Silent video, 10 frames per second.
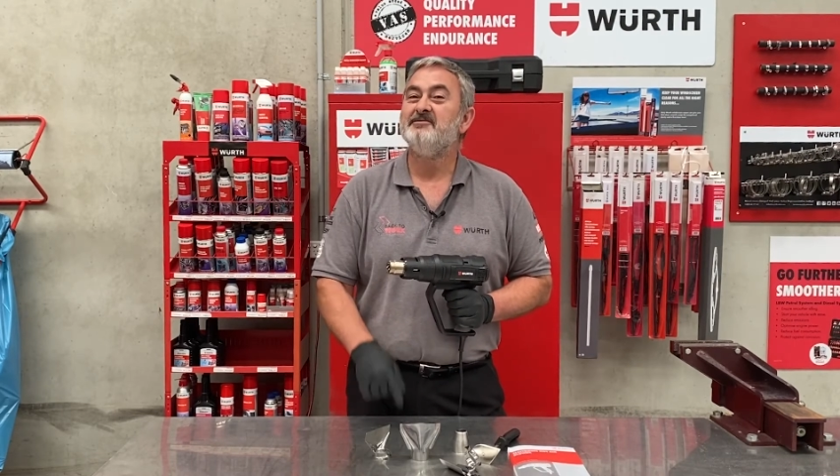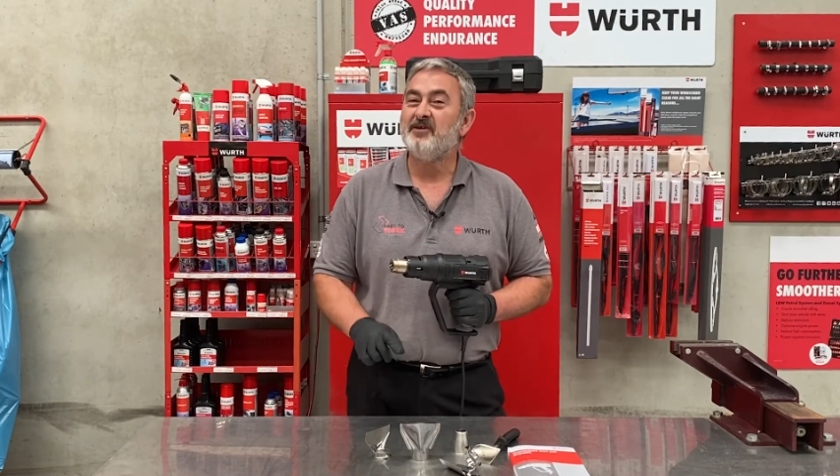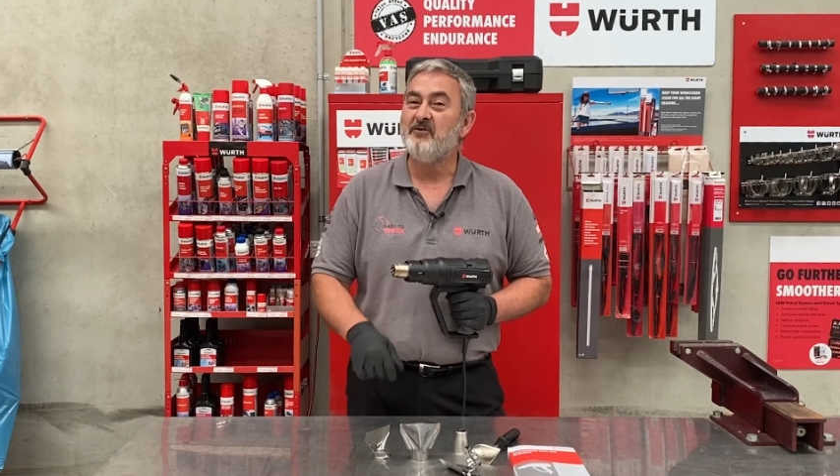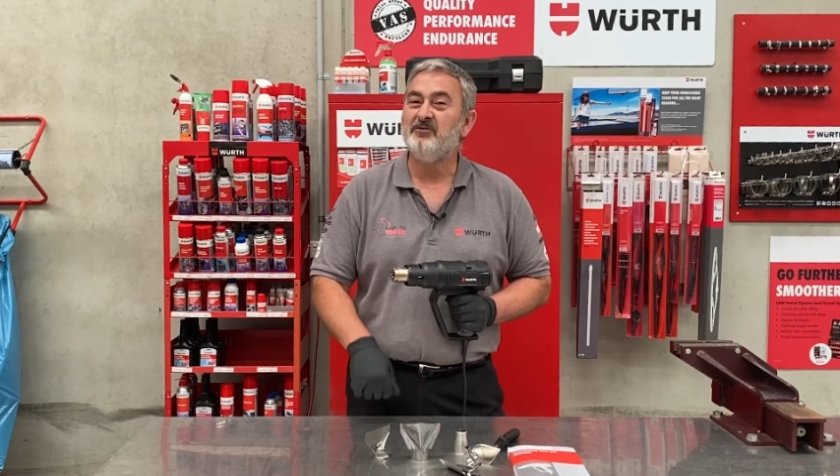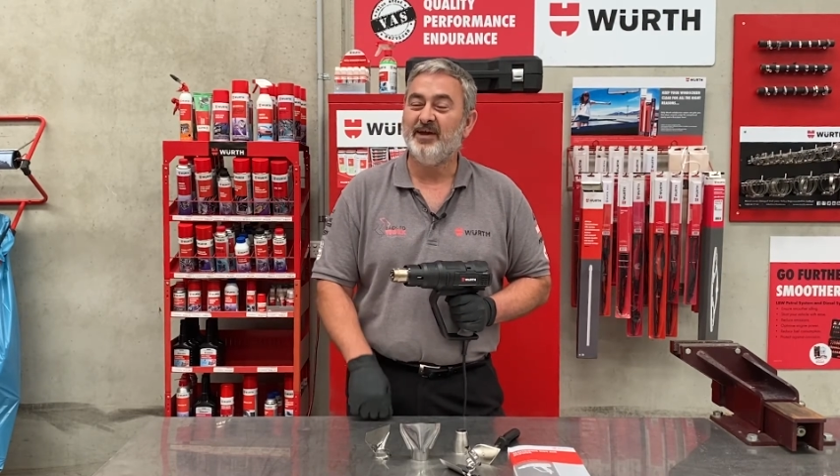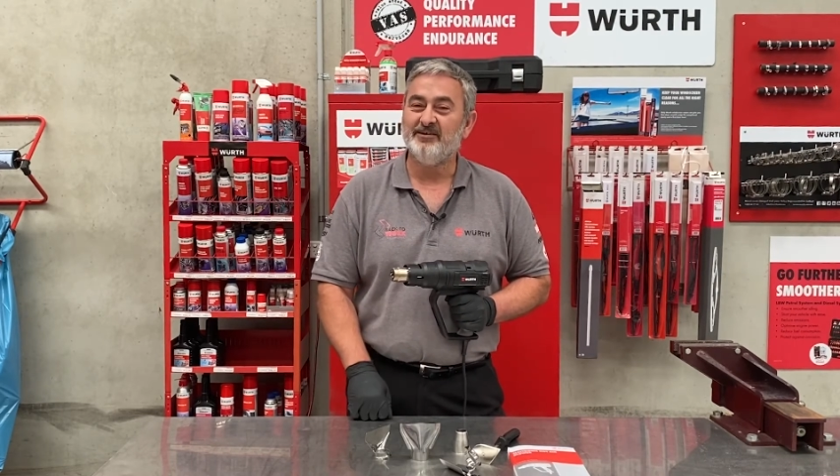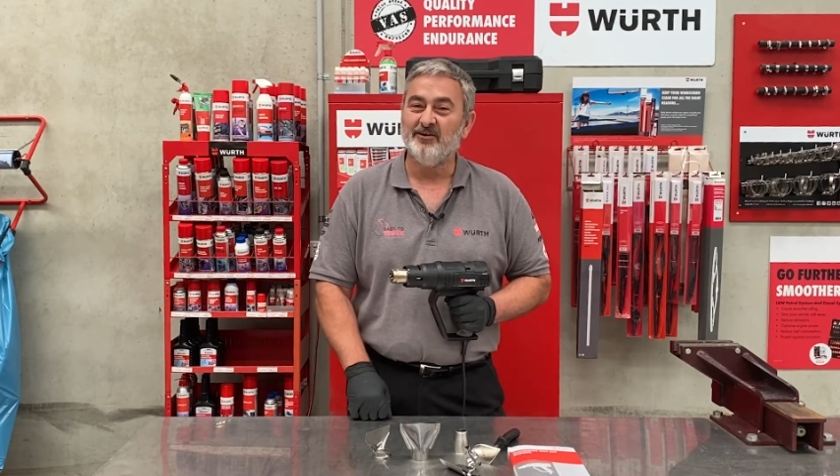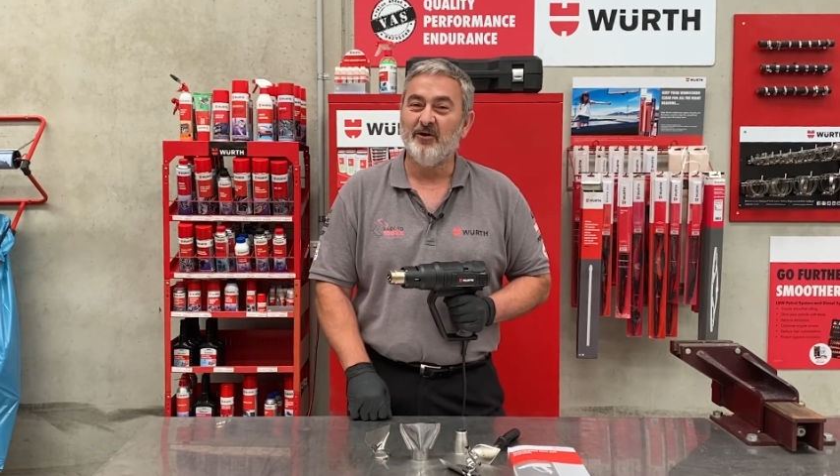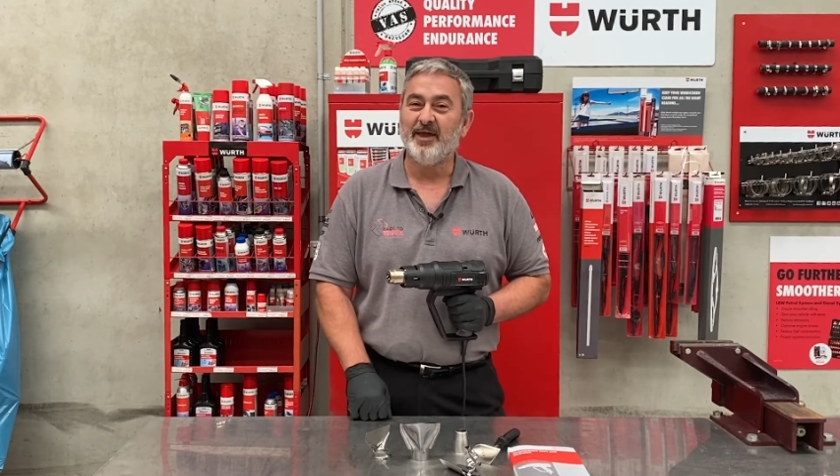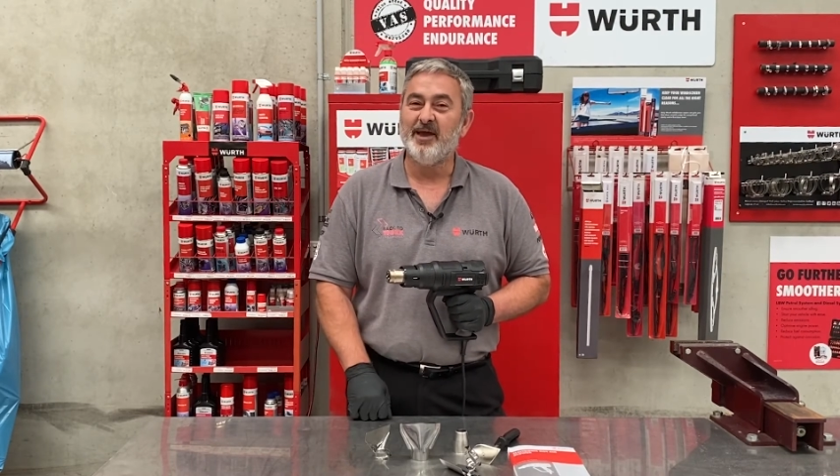Don't forget to
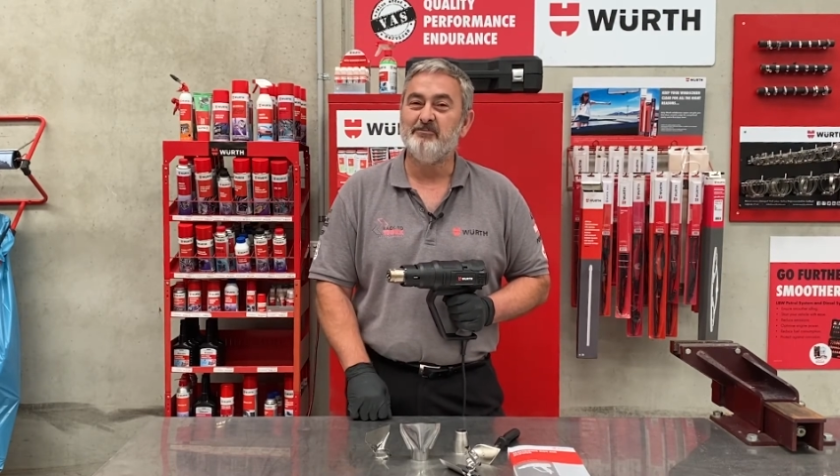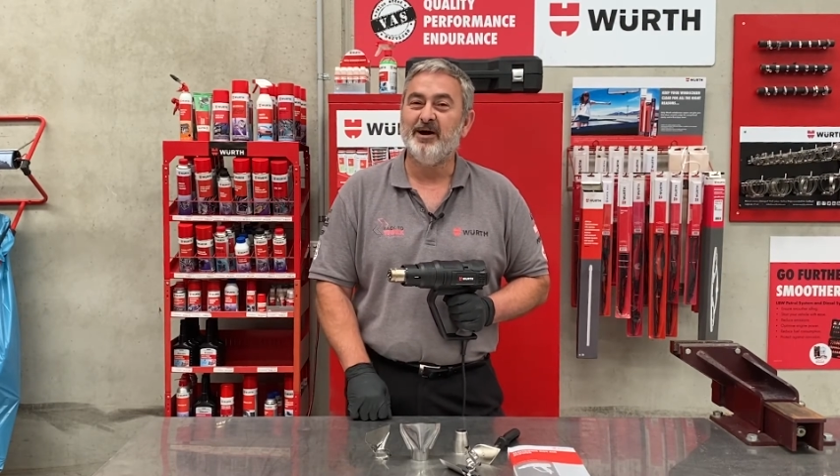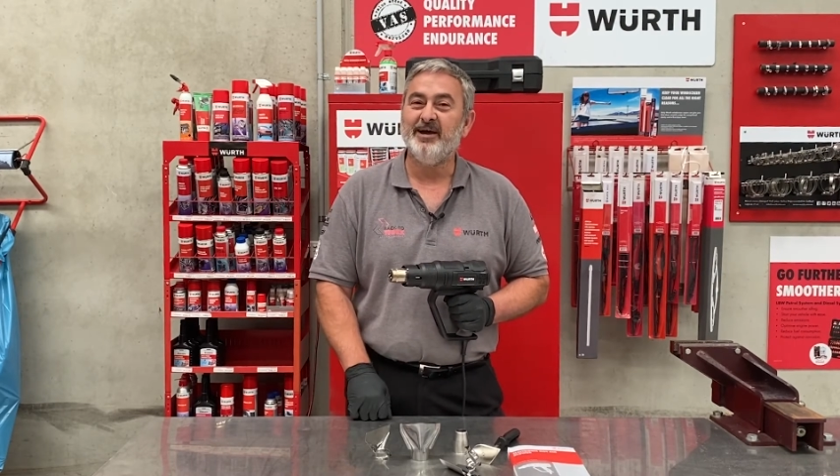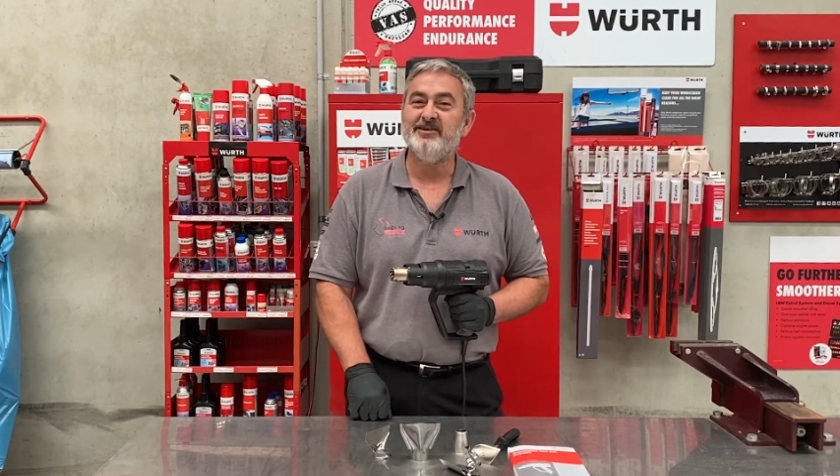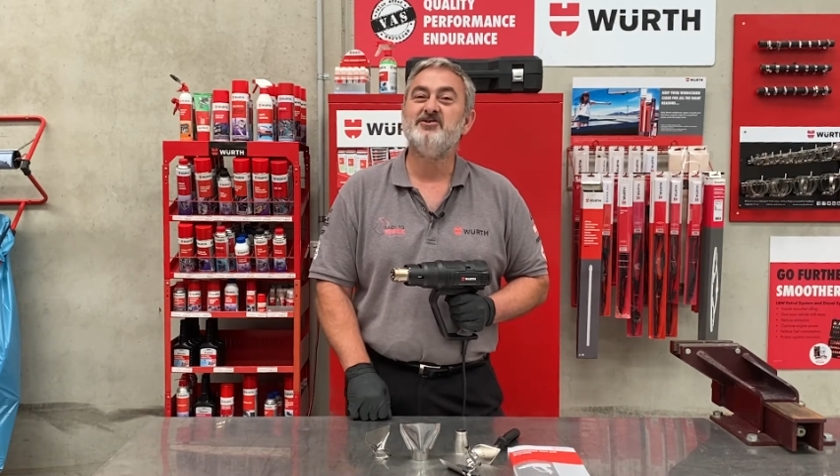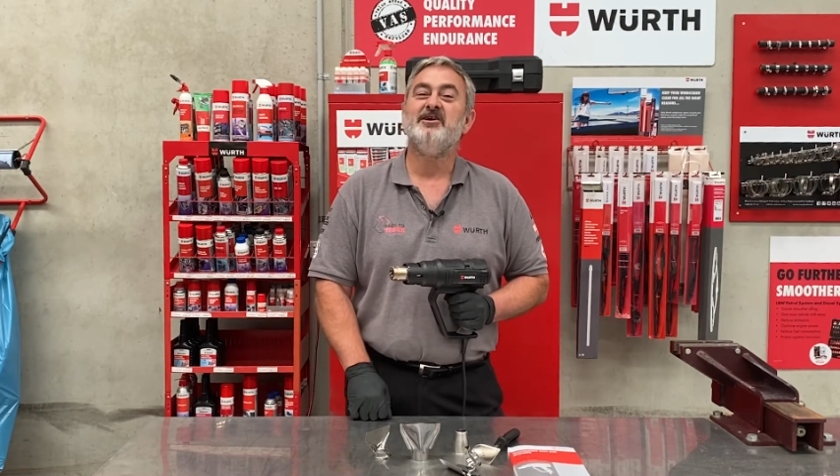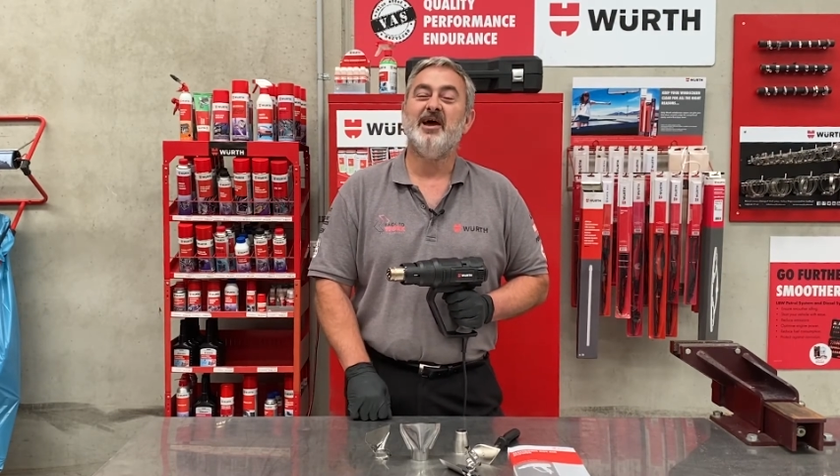like our page